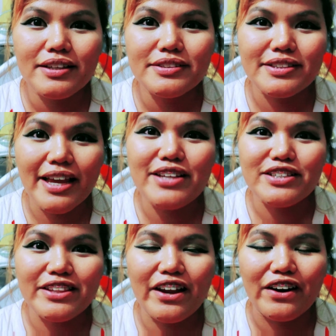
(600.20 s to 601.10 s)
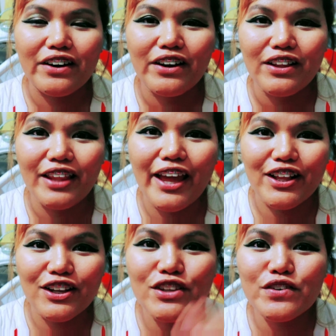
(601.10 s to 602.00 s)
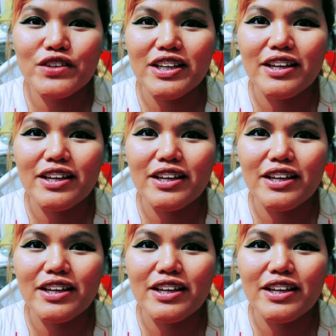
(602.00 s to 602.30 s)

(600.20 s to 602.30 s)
stays in there. Like literally